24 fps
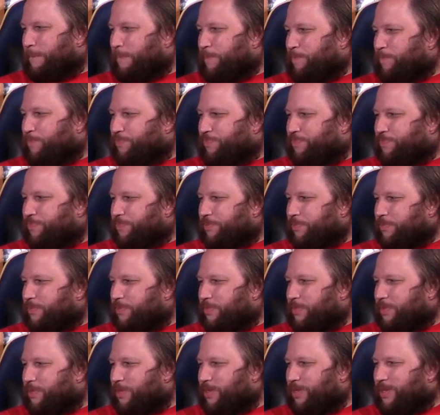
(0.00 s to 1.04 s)

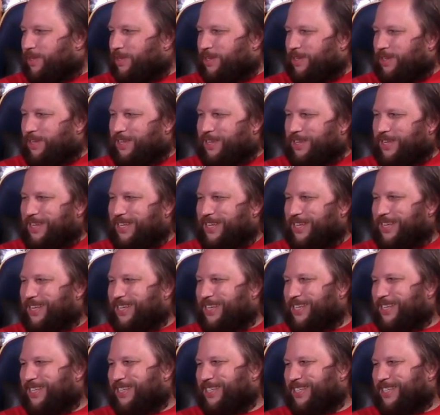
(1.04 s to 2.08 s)

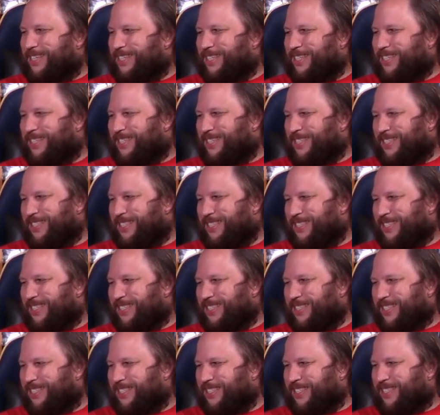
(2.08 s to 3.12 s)

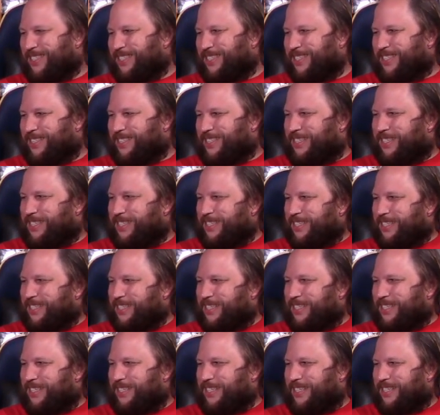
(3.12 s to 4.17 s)

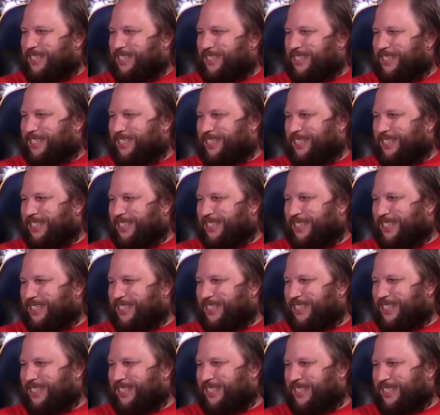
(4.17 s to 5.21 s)

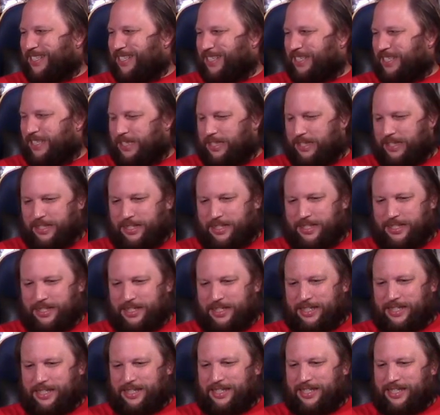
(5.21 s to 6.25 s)

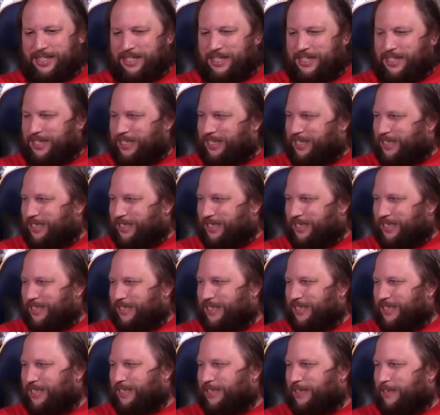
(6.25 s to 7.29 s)

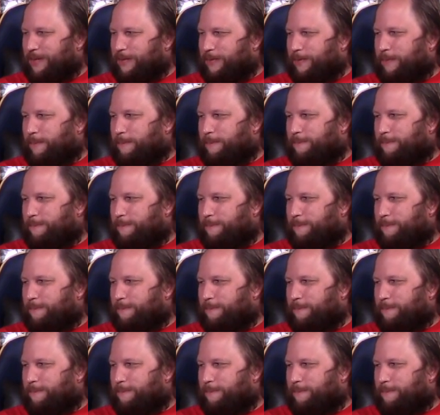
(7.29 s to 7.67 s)
No words are spoken by the person on screen.